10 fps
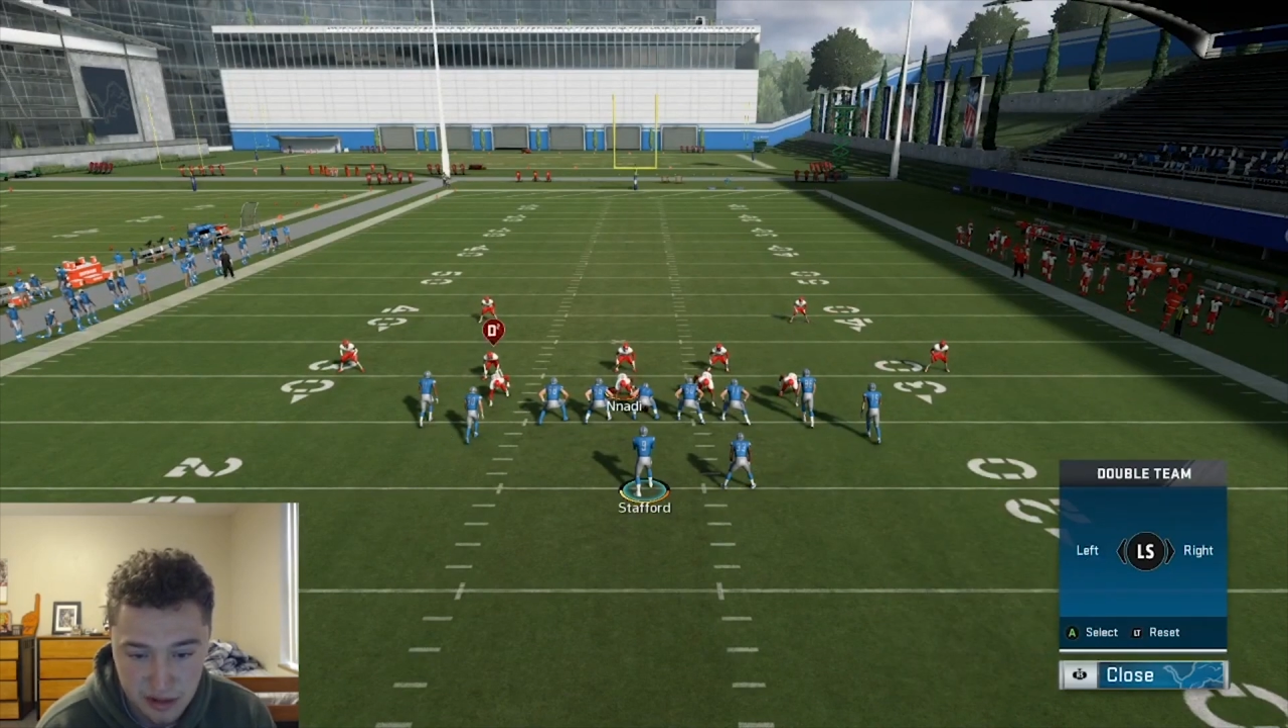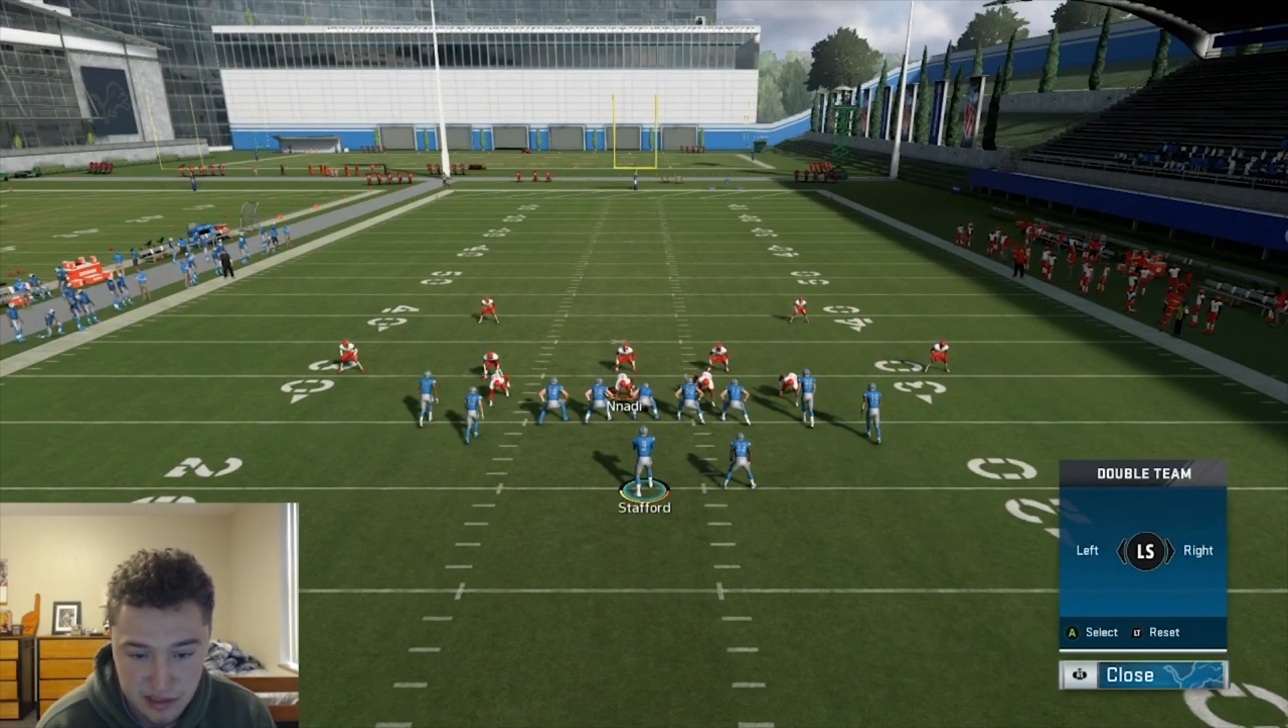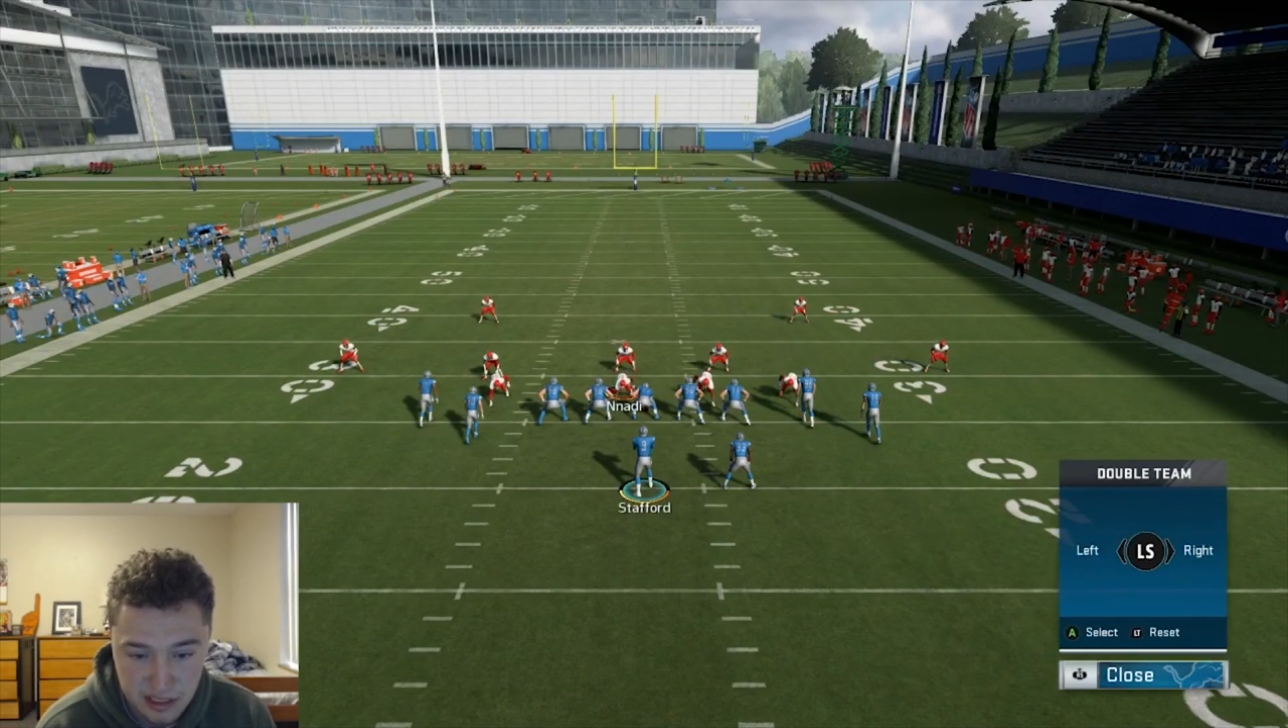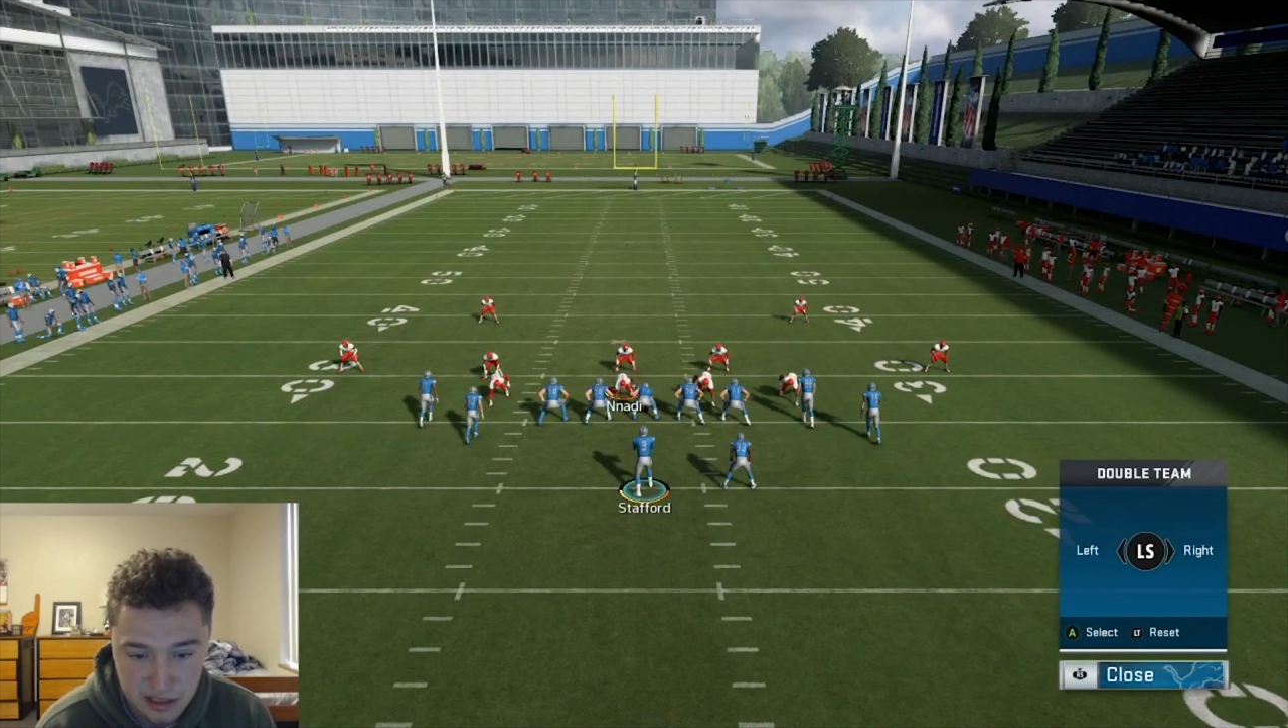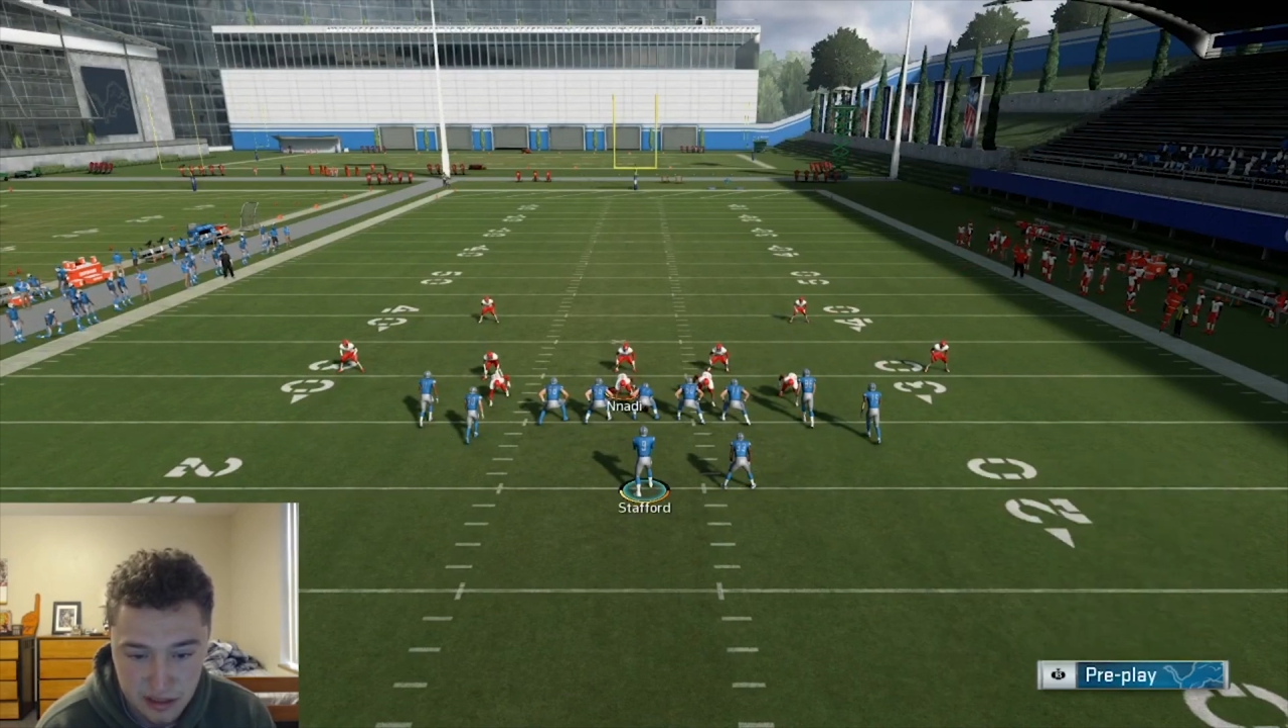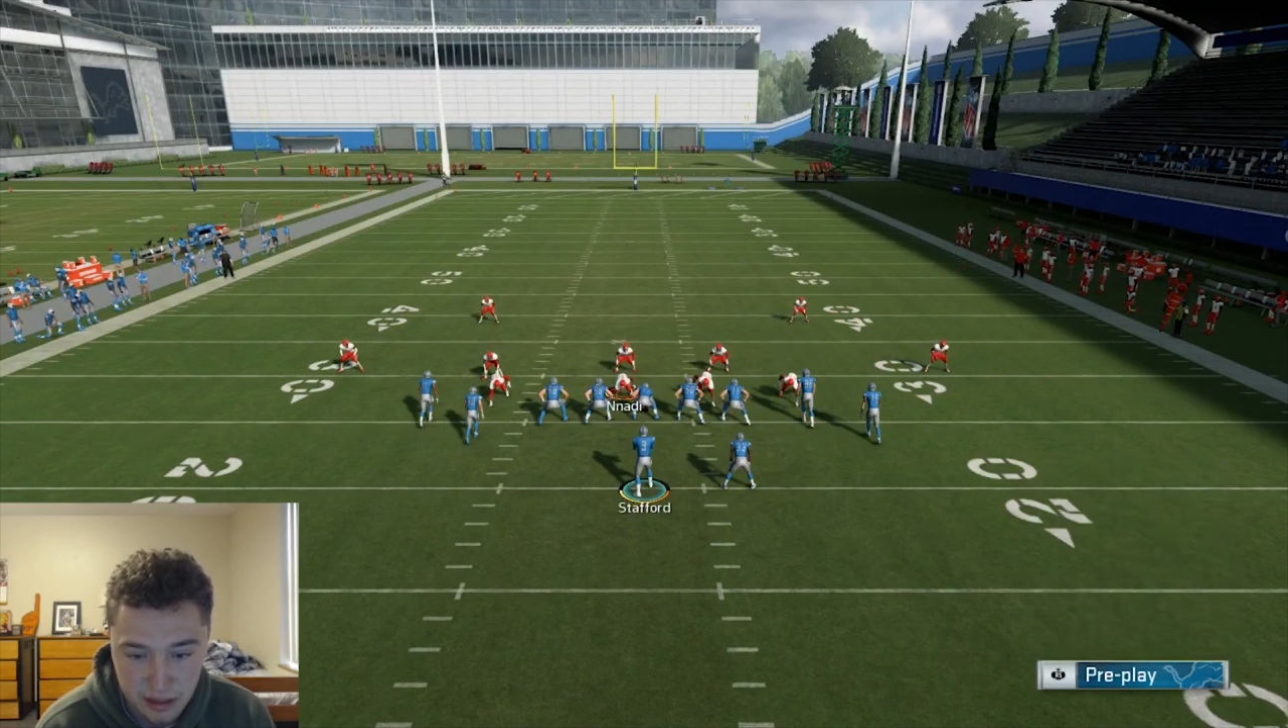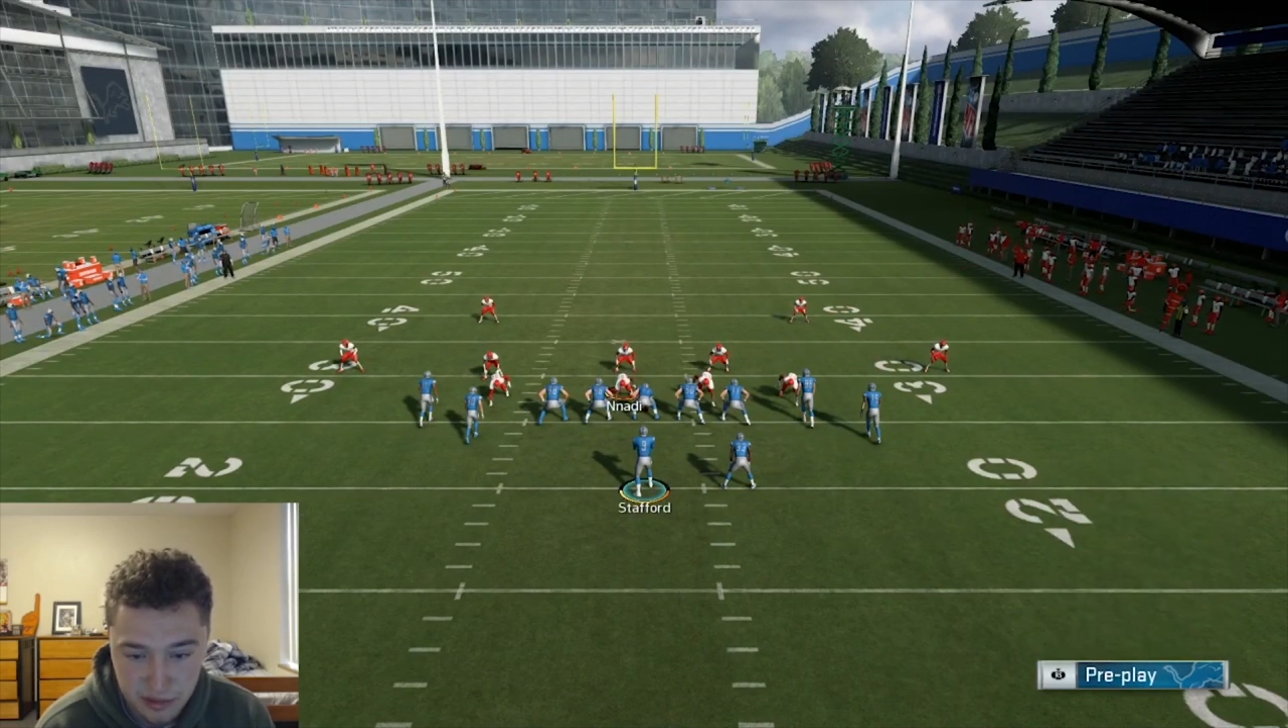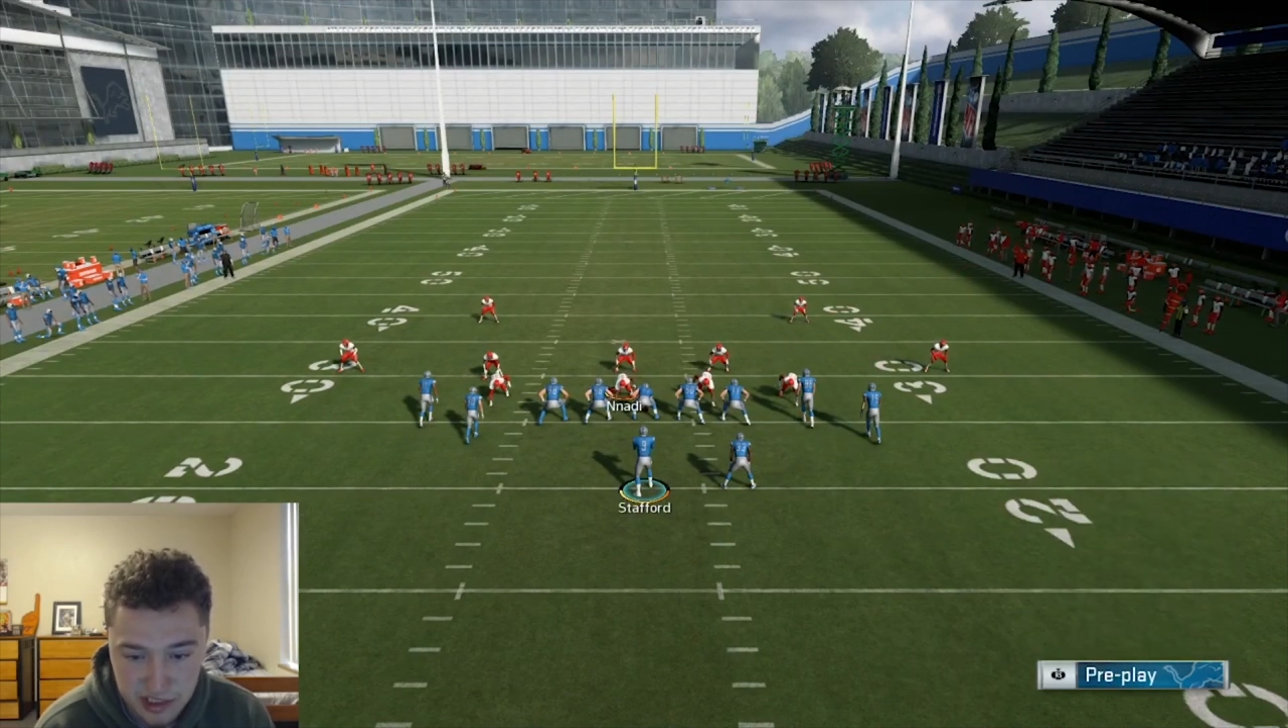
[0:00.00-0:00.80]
I always like to double